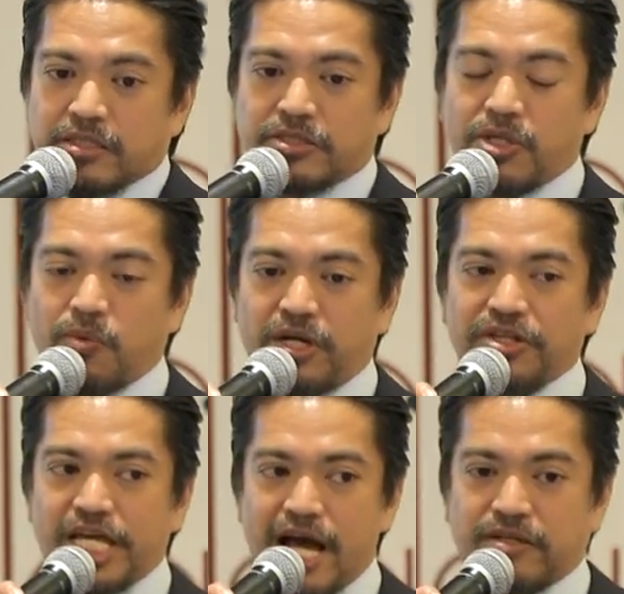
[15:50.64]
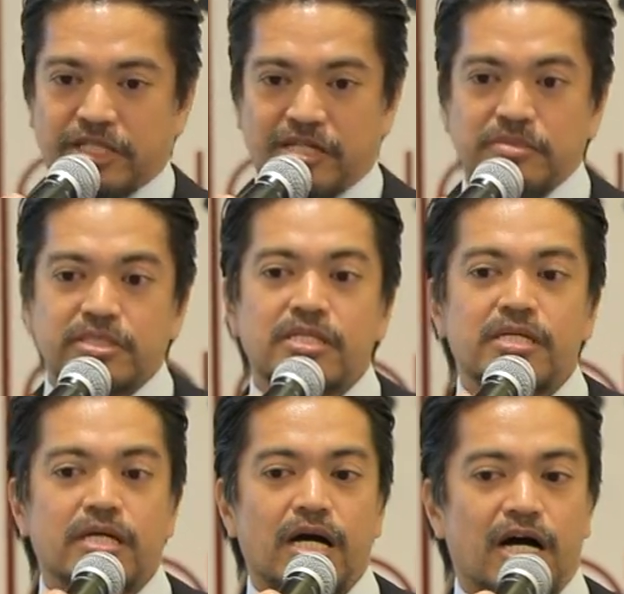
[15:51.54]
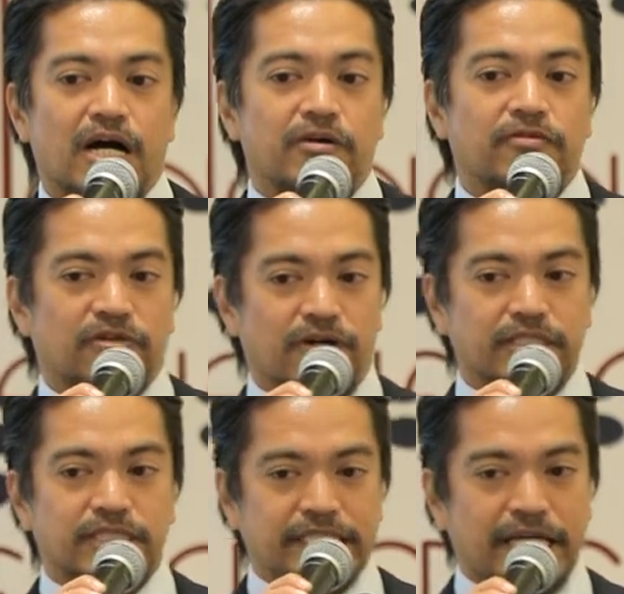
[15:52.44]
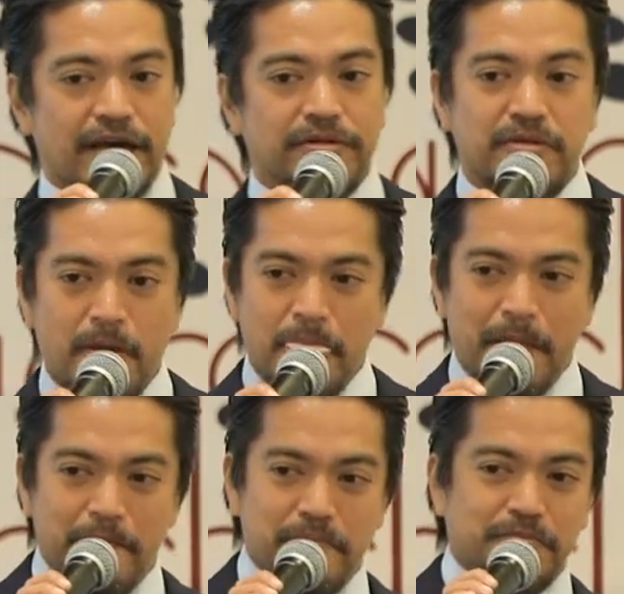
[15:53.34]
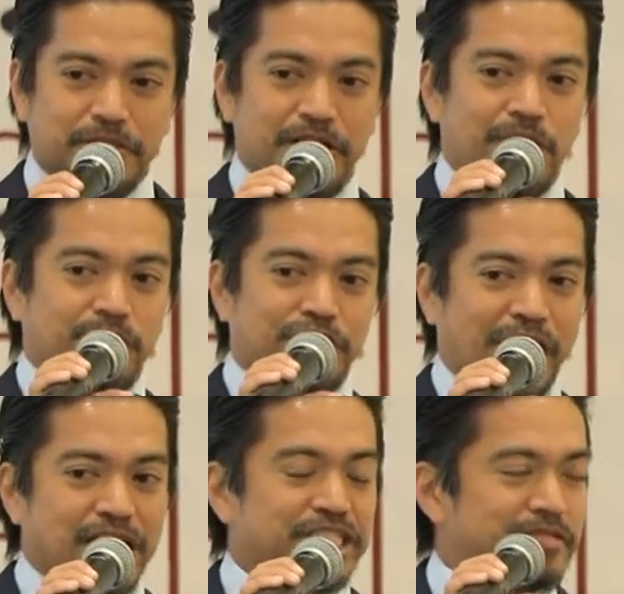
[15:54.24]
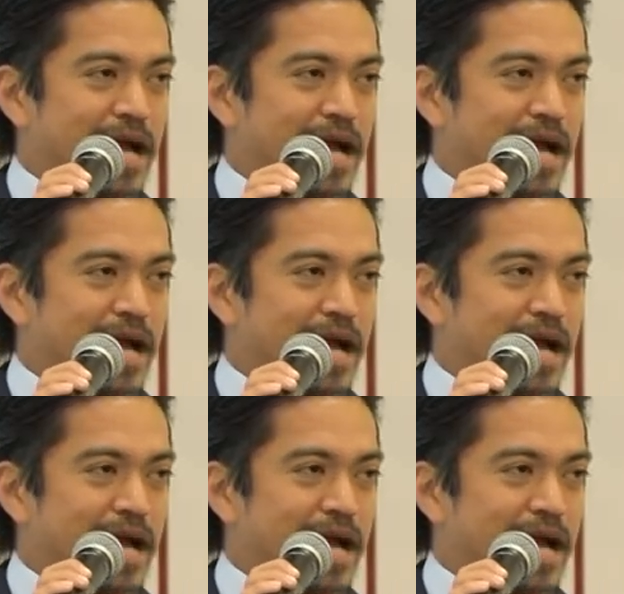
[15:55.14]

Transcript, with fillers: So what are the outcomes uh, for us? Again, you know, challenging